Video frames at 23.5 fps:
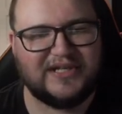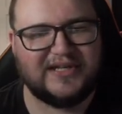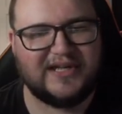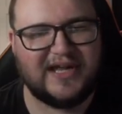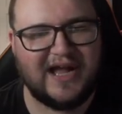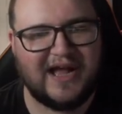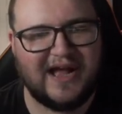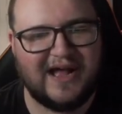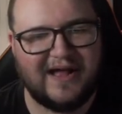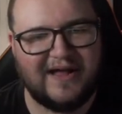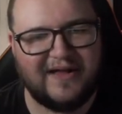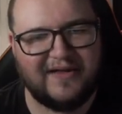
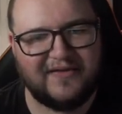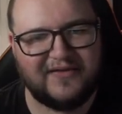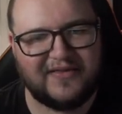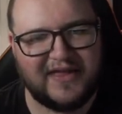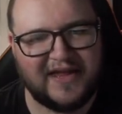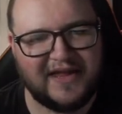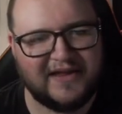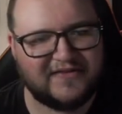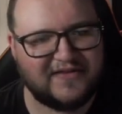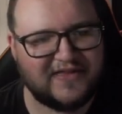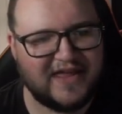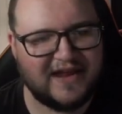uh,
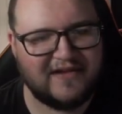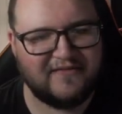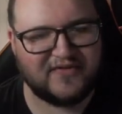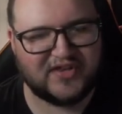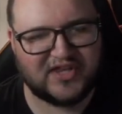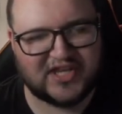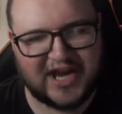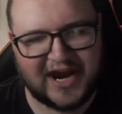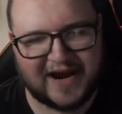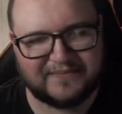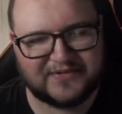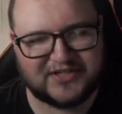they they have
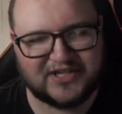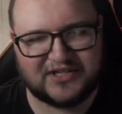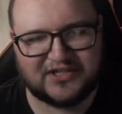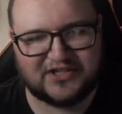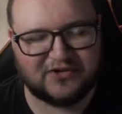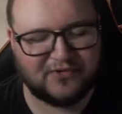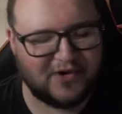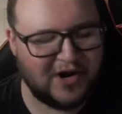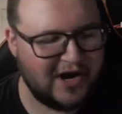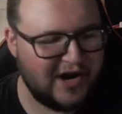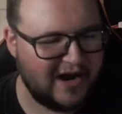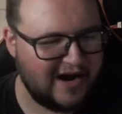adapted
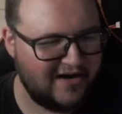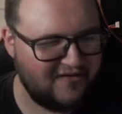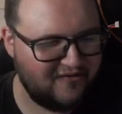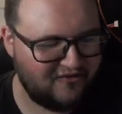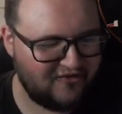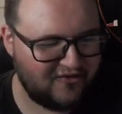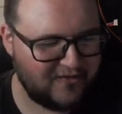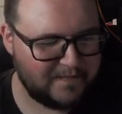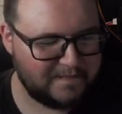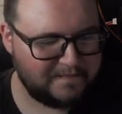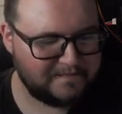to Earth."